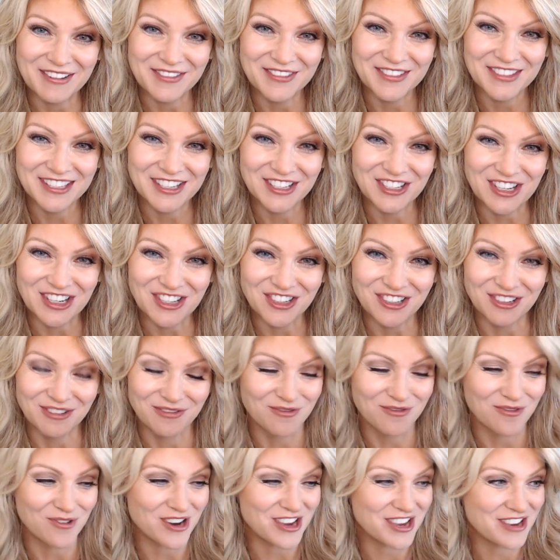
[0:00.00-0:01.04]
suggestion
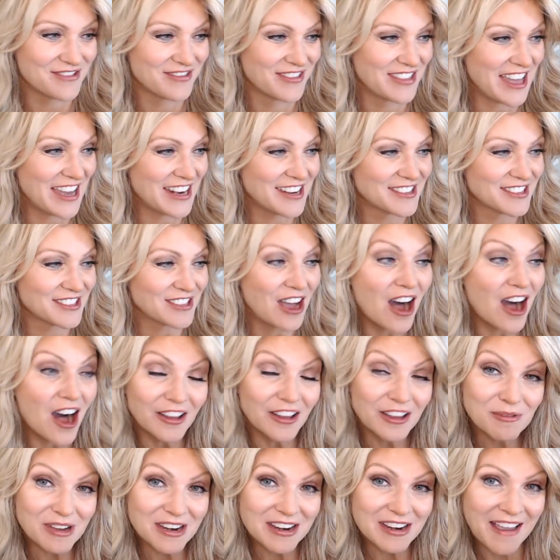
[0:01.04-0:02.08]
for you. That is the
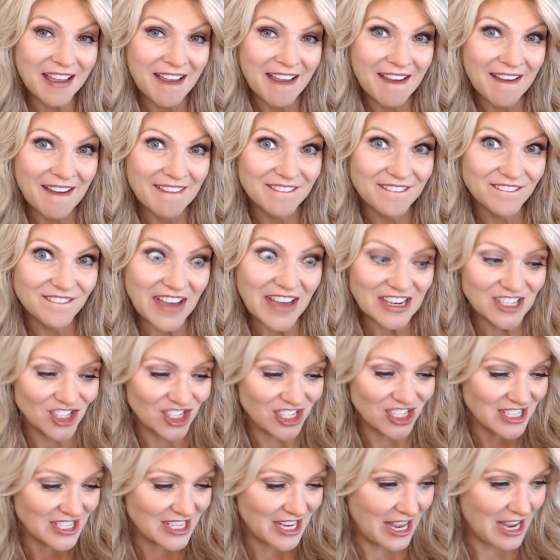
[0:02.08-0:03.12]
Hollywood
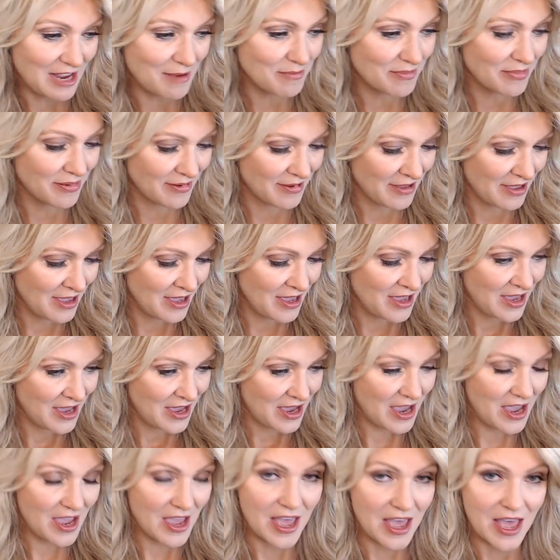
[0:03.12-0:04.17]
Fashion Tape.
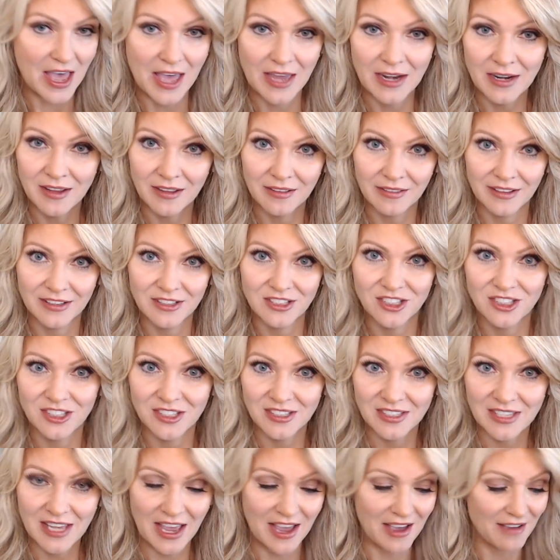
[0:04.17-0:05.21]
And let's
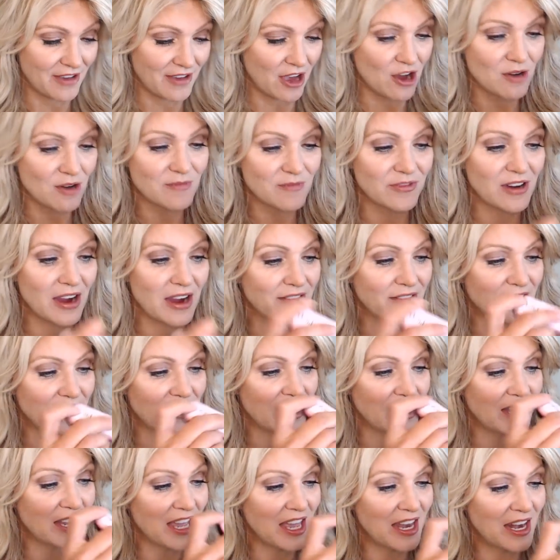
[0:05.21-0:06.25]
just have a home for
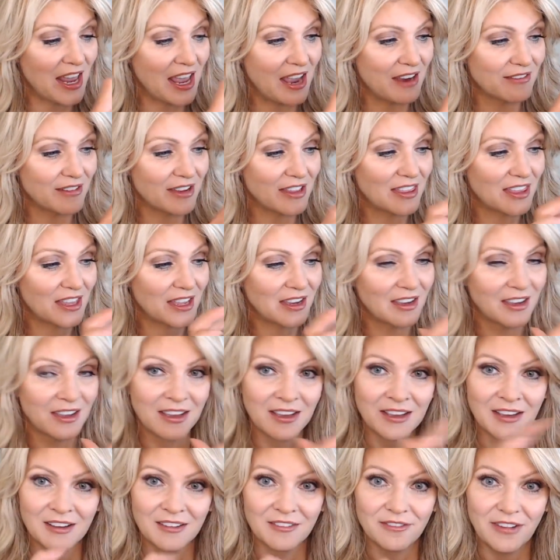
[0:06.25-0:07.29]
everything, and everything
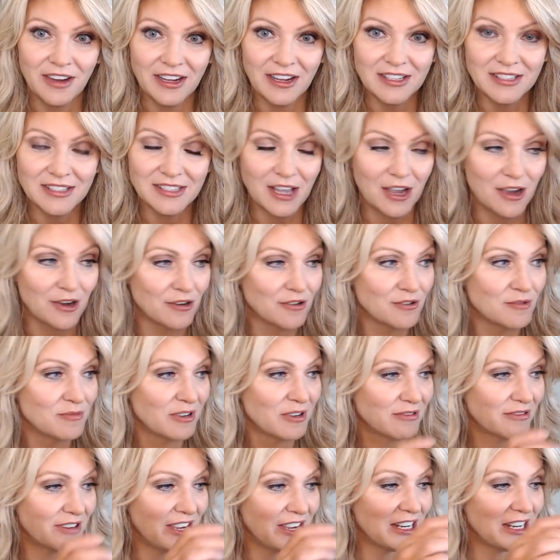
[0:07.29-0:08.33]
finds a
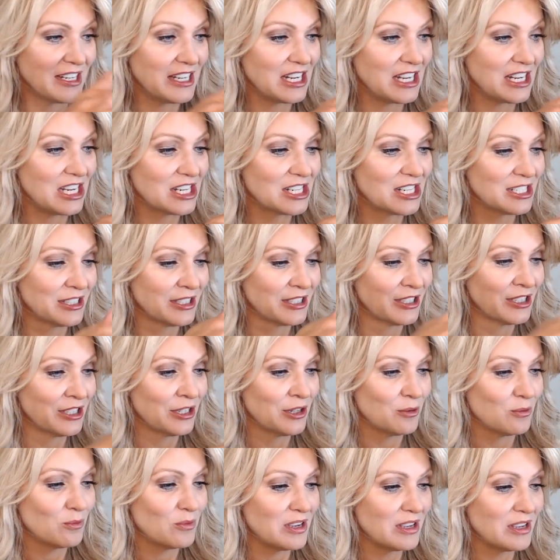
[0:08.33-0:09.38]
home right in here.
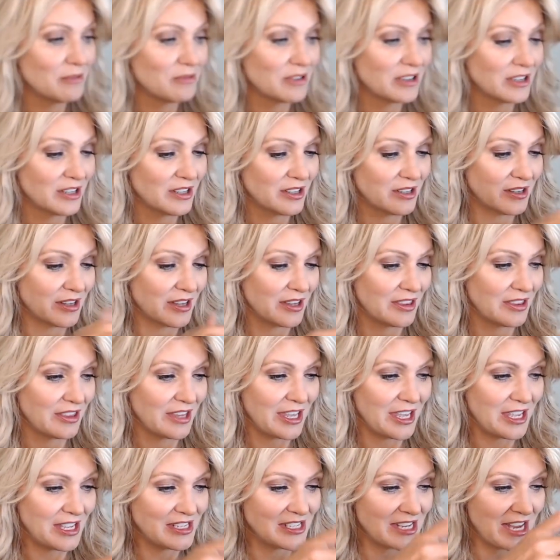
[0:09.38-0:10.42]
We will
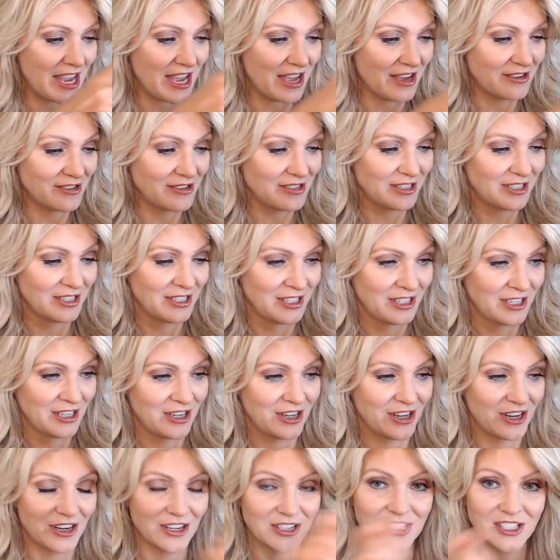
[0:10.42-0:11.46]
lay down
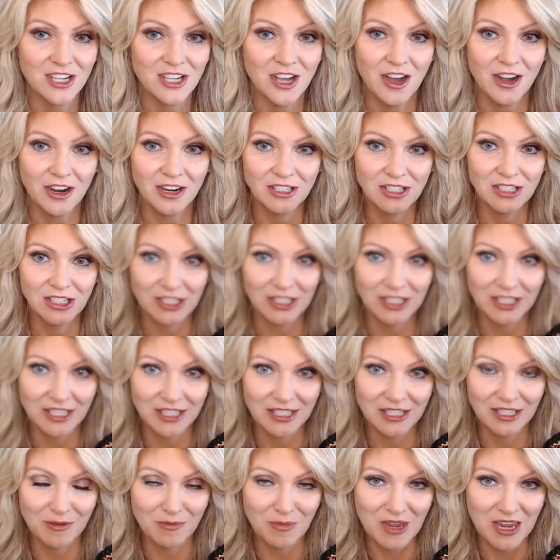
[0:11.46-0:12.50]
our Talk Dirty
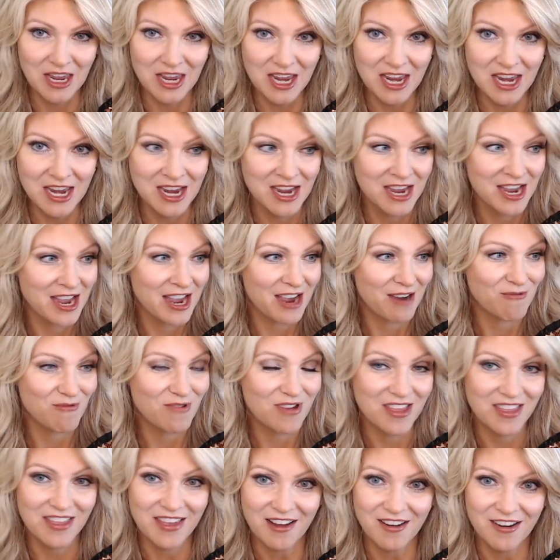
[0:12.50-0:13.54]
to Me
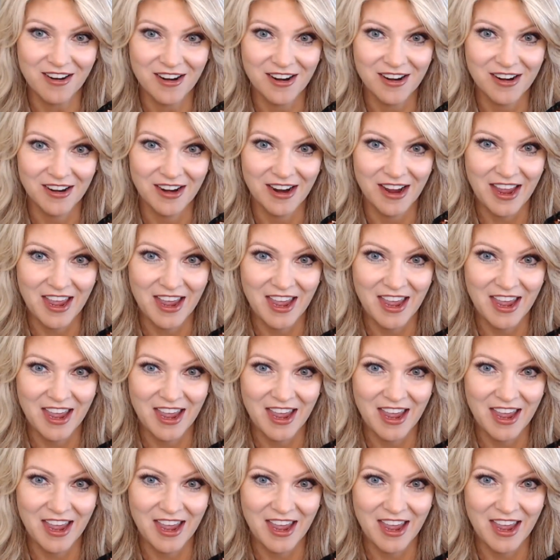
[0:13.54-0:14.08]
with our